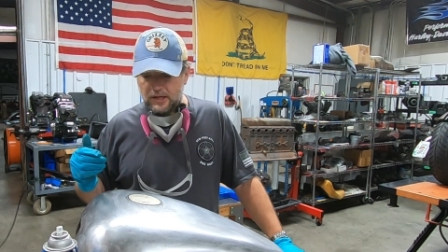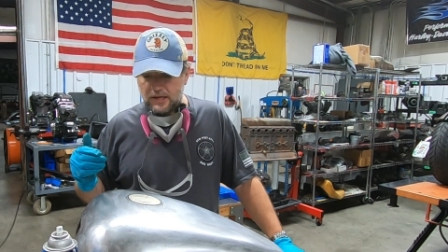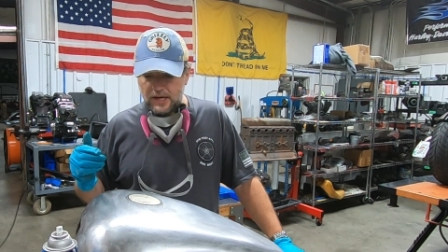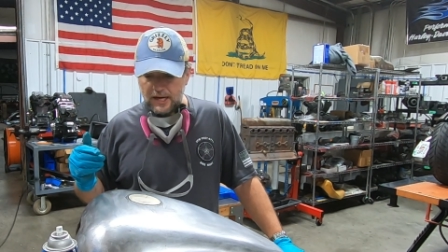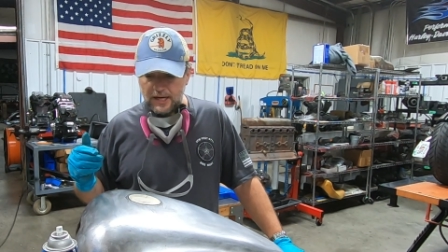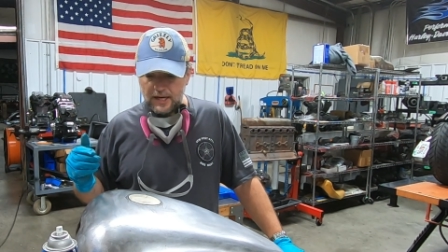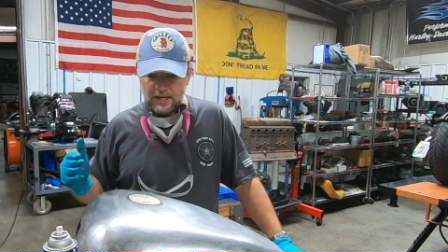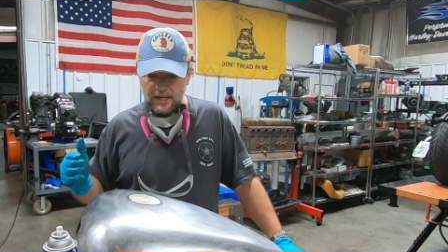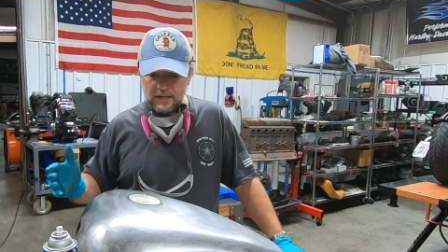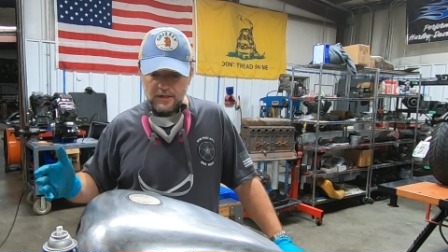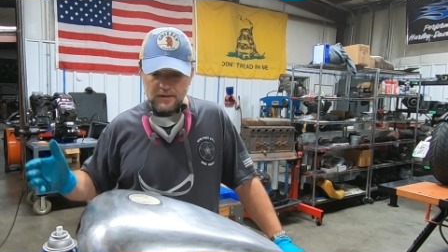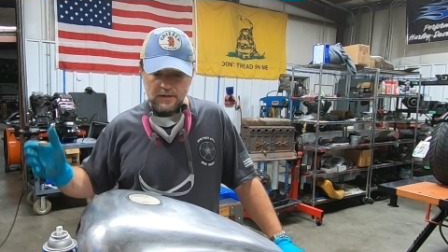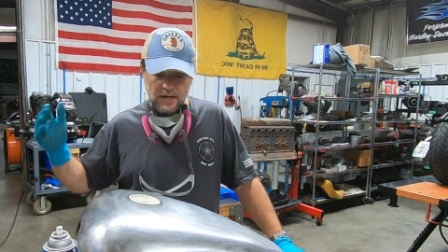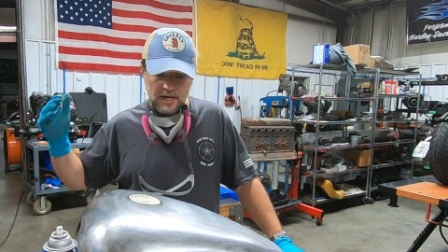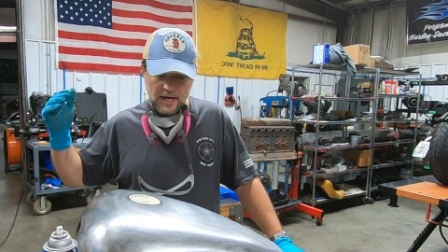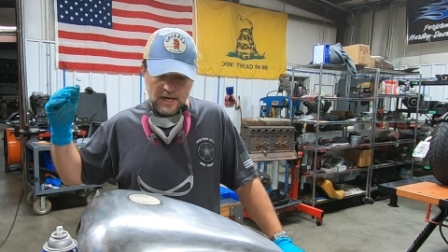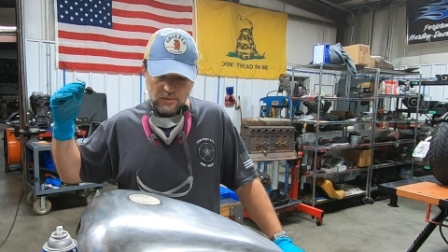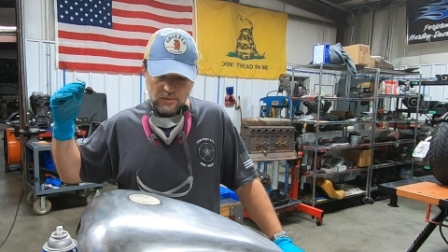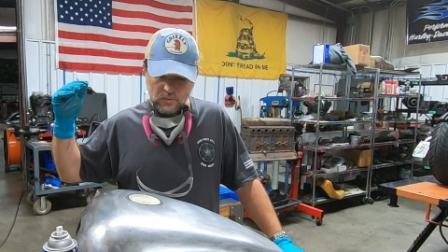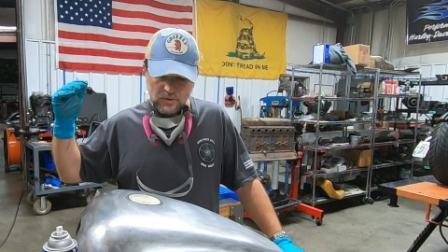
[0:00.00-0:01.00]
and
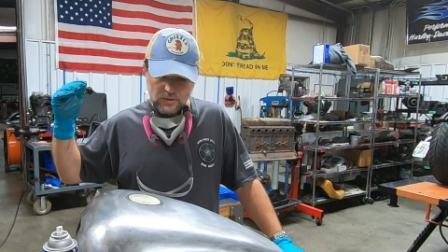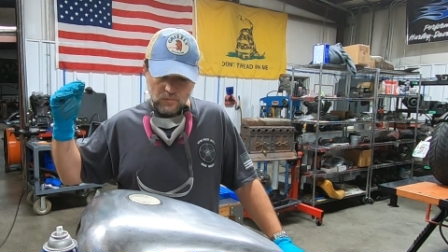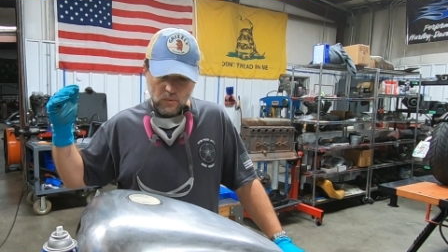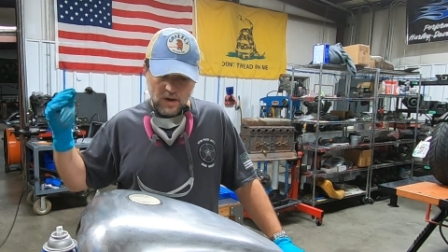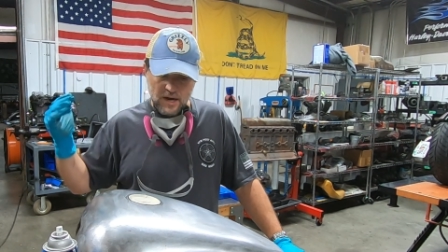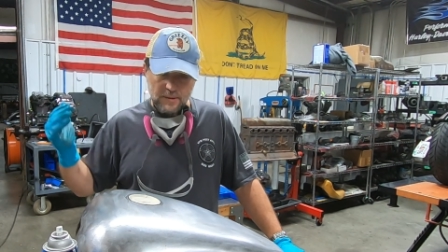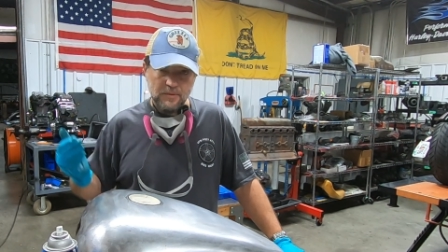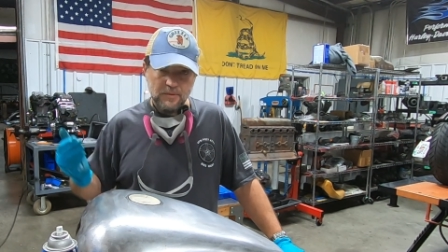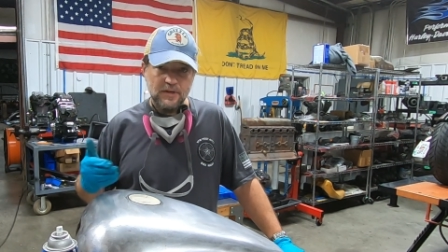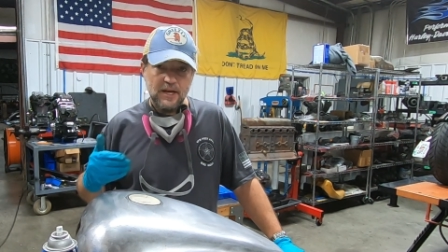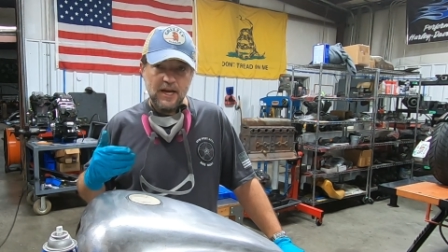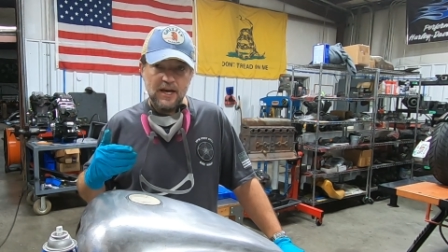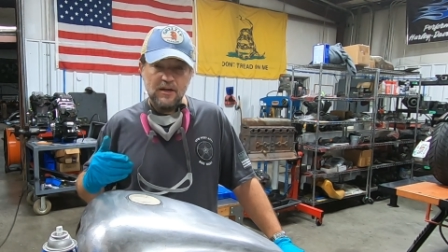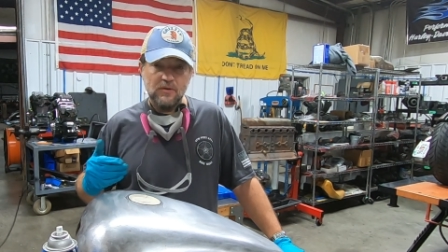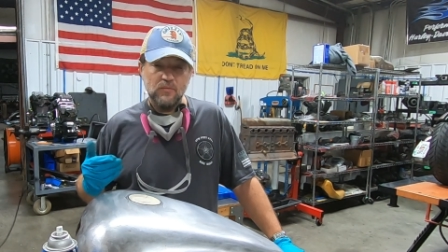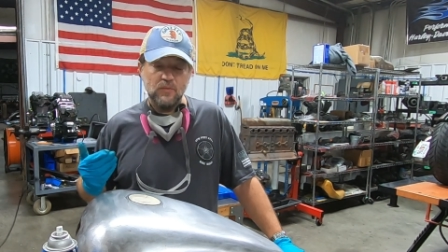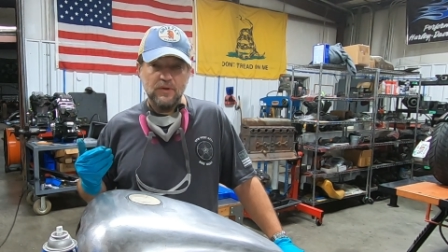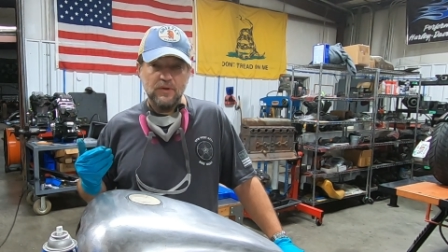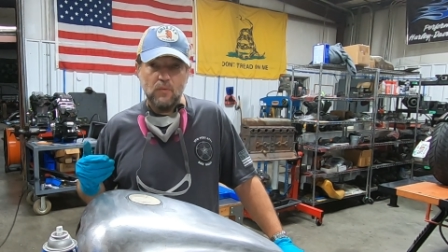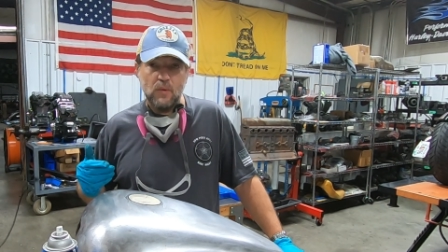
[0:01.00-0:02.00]
I would wipe it
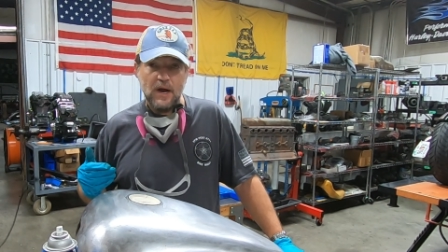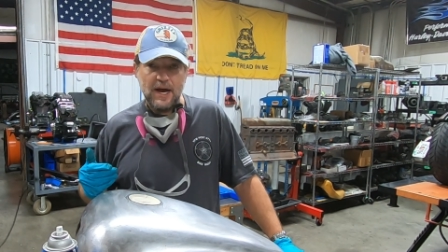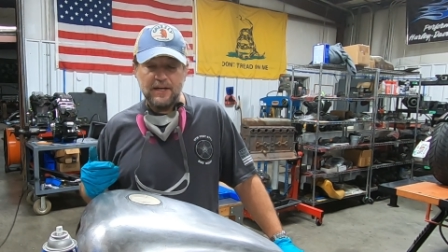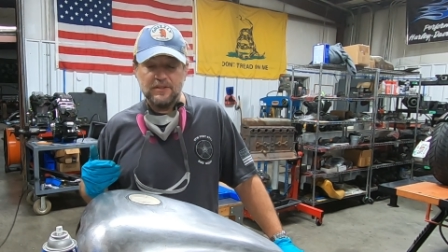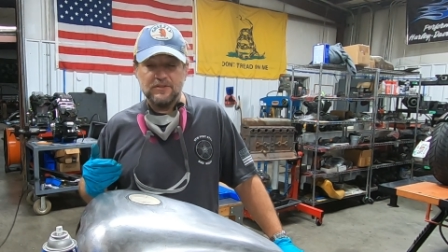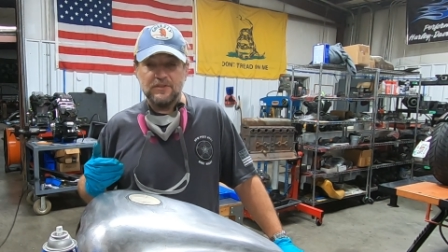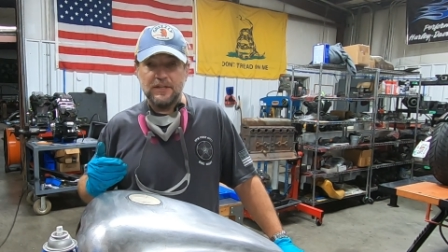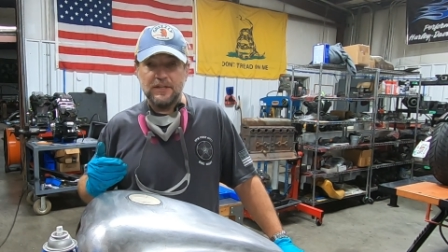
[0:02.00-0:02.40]
down with a wax